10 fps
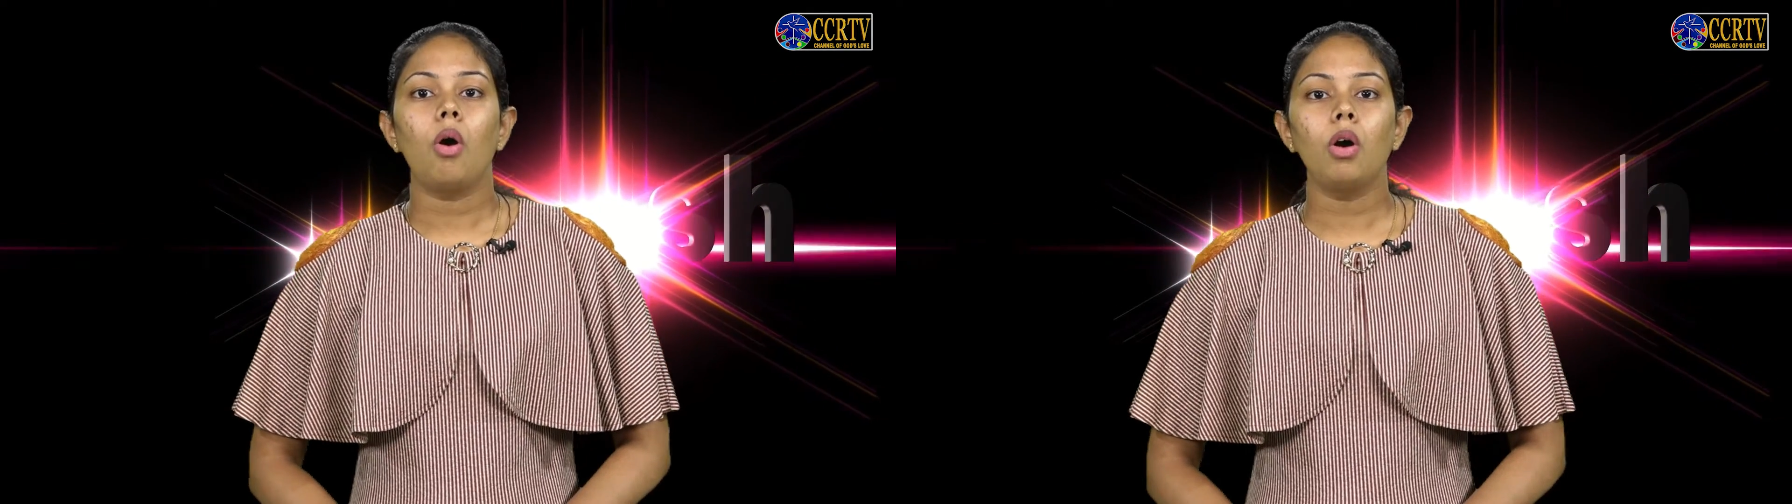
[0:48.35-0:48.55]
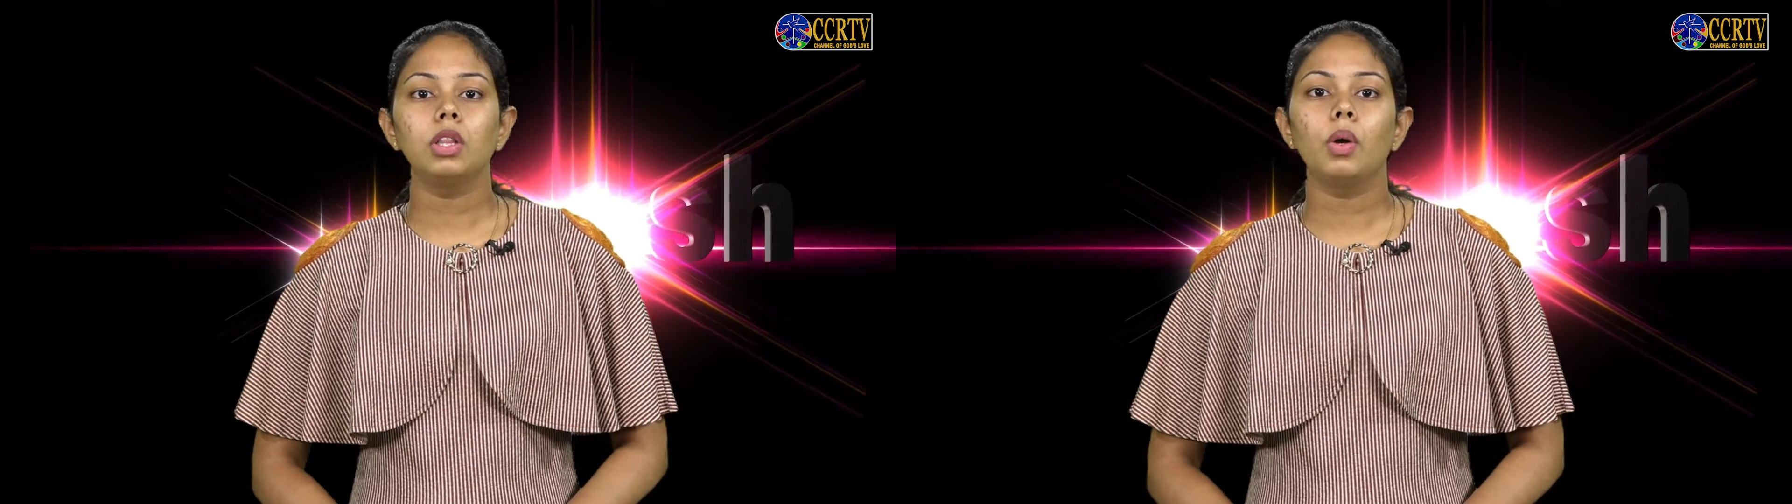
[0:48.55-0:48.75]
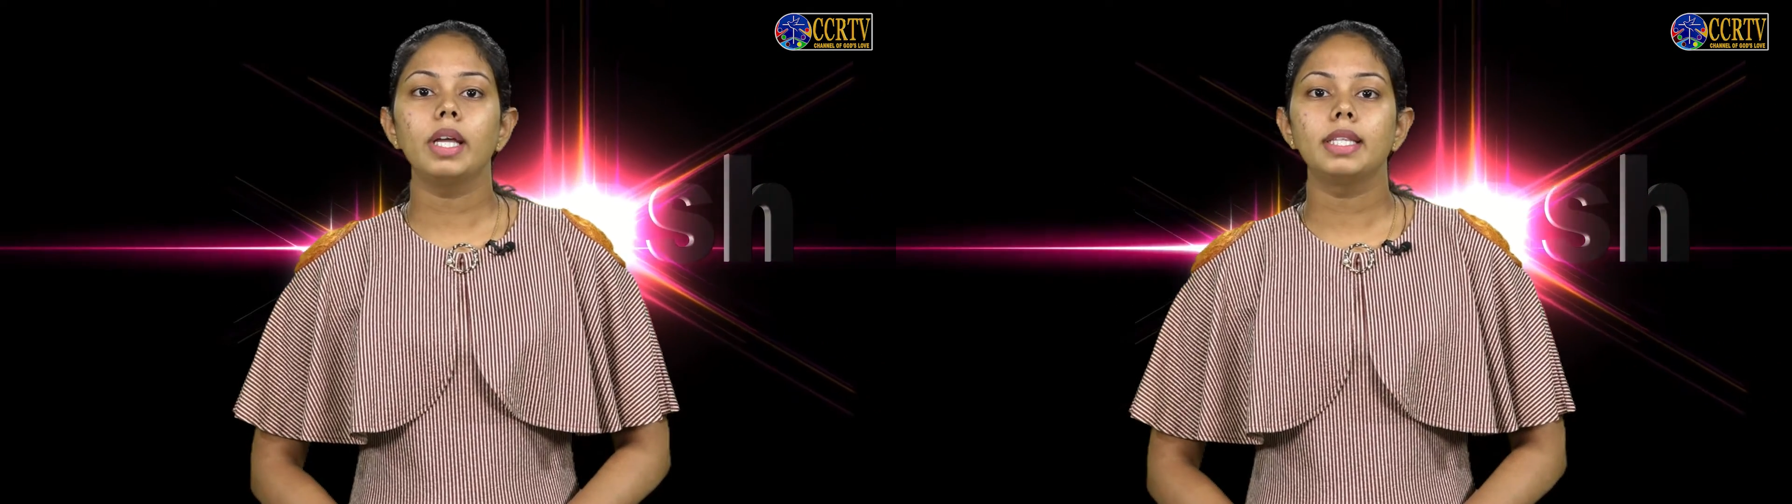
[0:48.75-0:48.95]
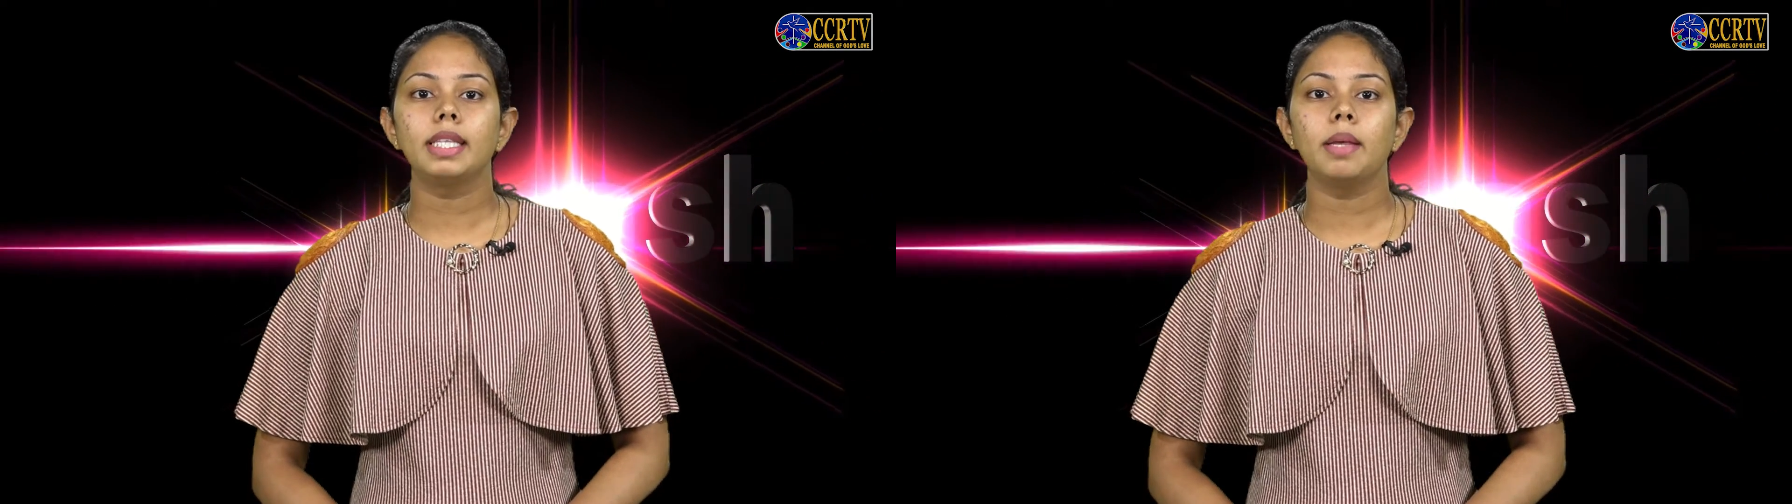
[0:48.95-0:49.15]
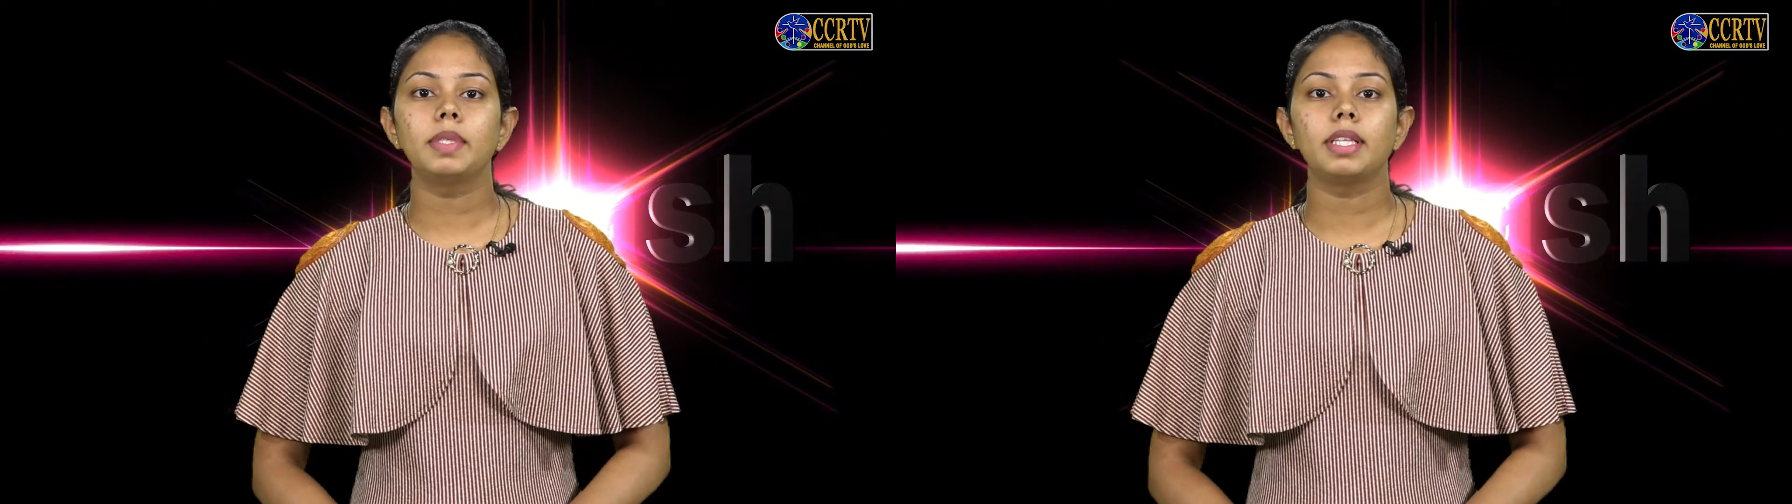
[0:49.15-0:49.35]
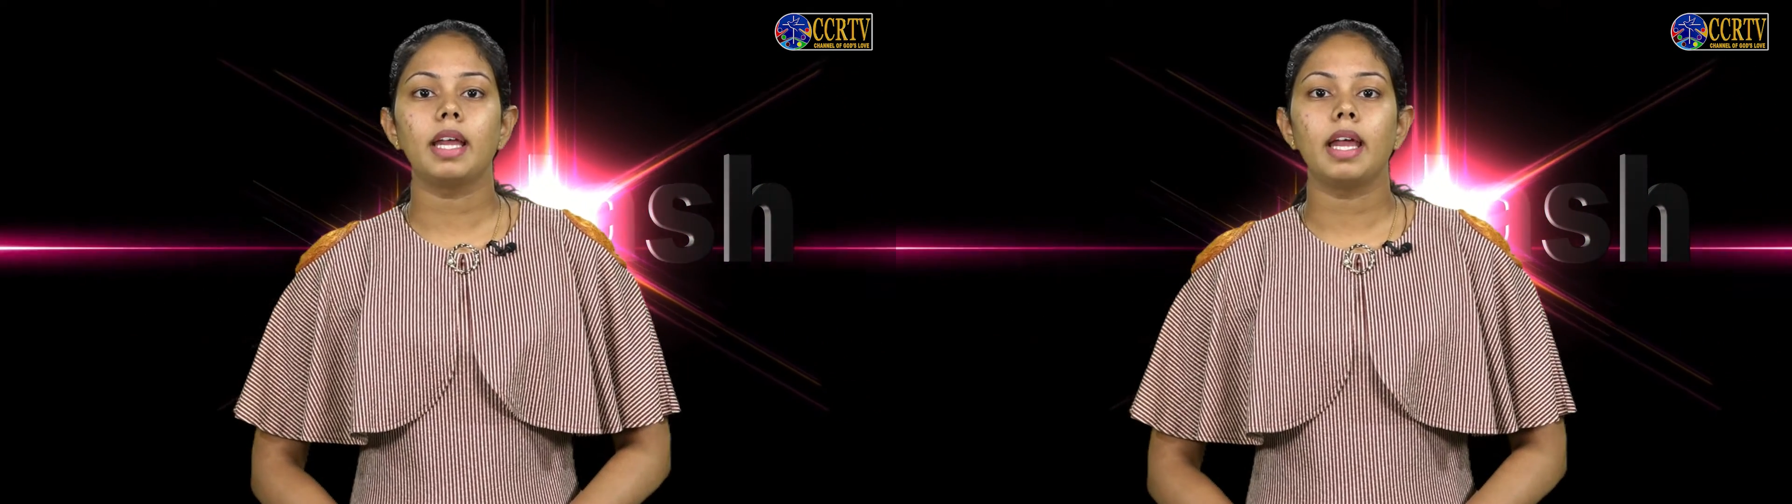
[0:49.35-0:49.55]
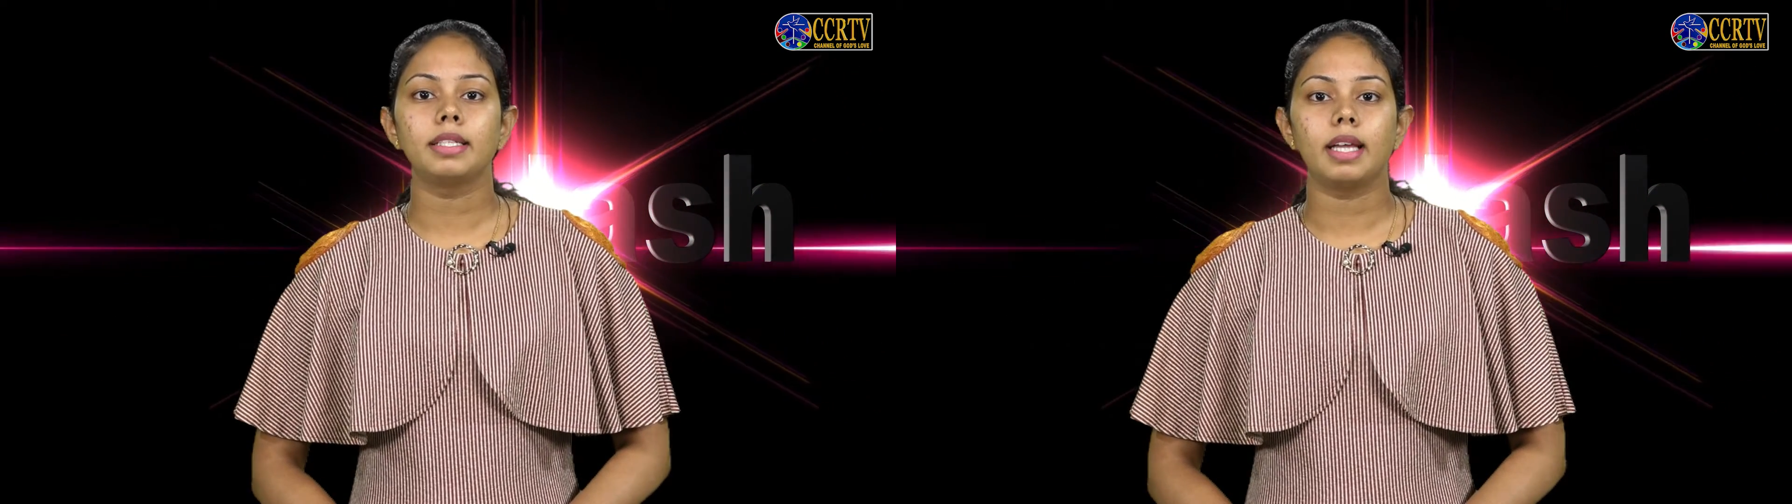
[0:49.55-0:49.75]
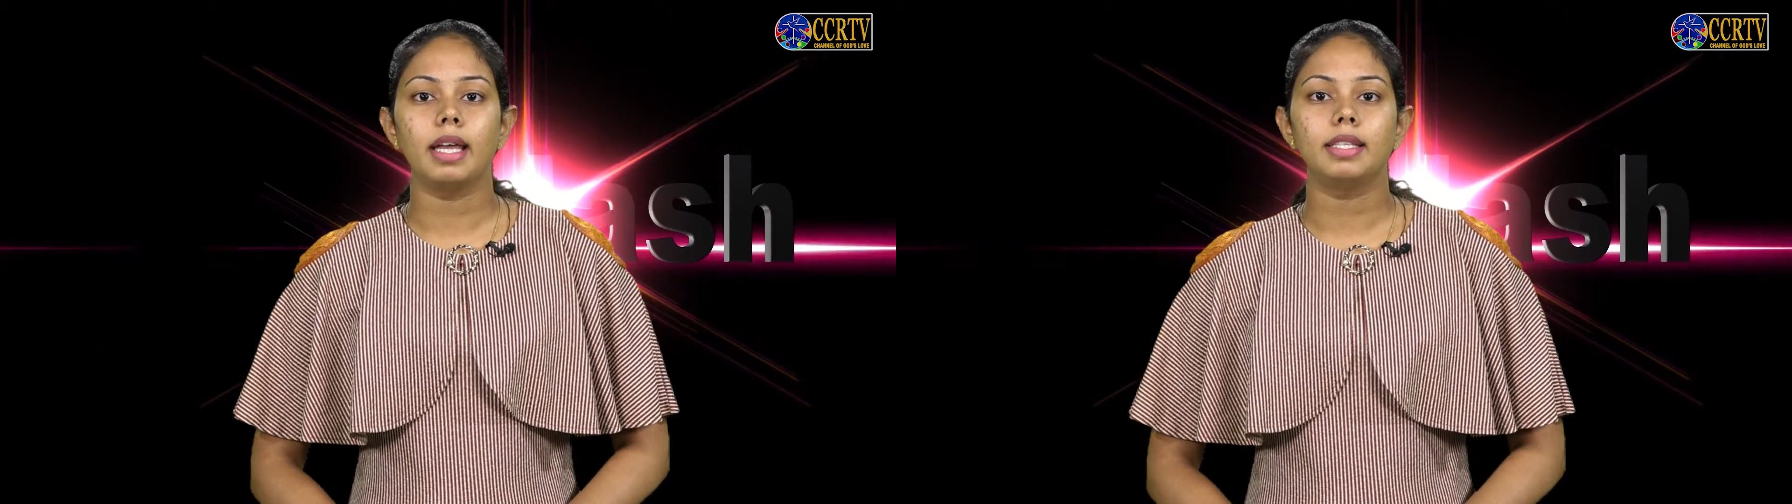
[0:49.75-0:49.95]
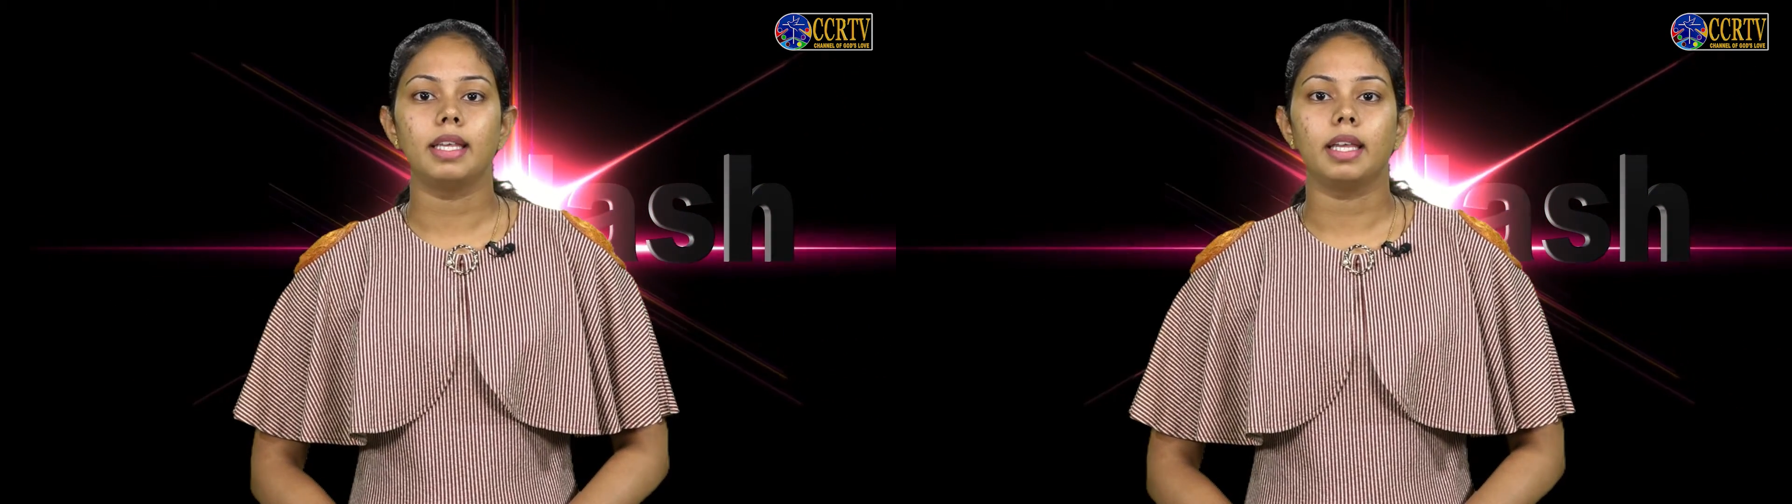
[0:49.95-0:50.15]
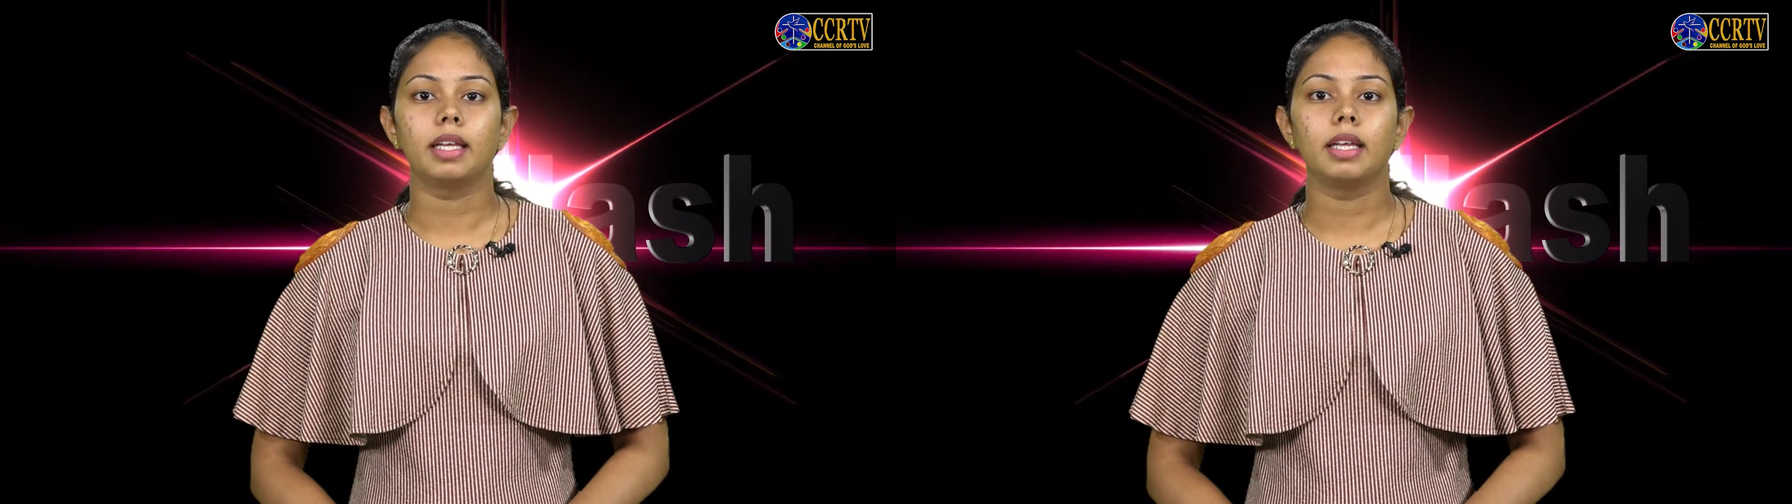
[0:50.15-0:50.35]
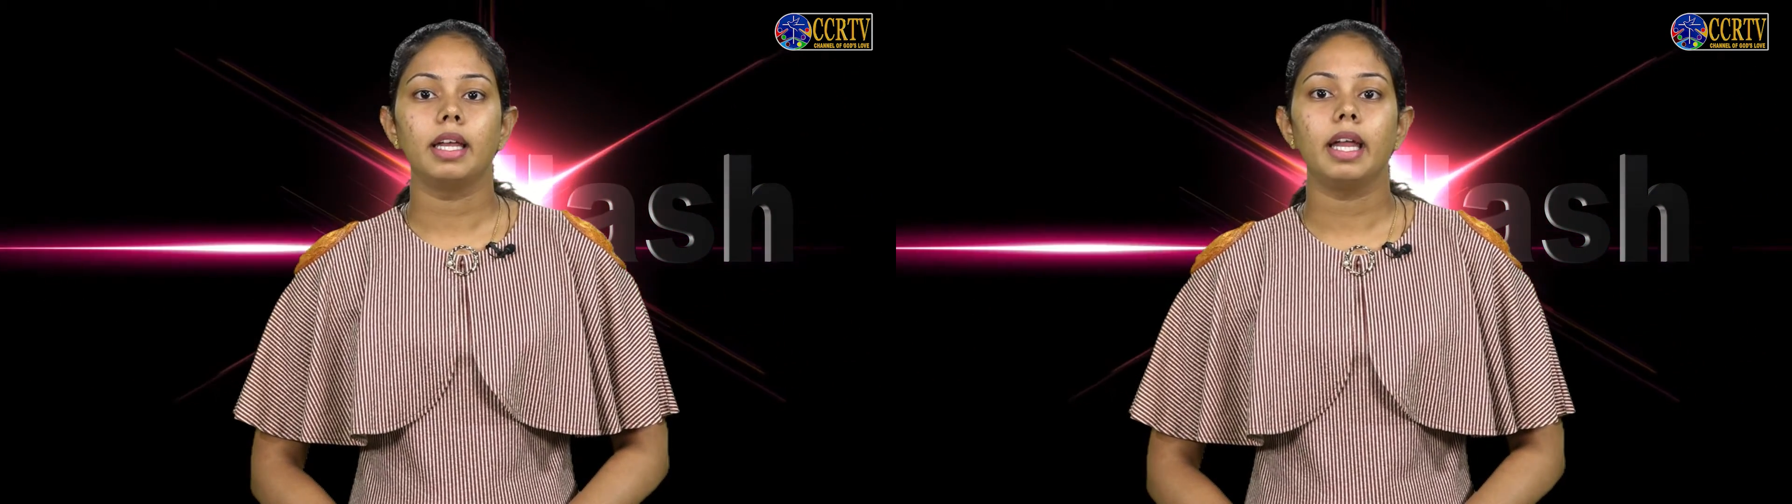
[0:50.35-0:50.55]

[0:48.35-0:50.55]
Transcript: Although it seems enticing,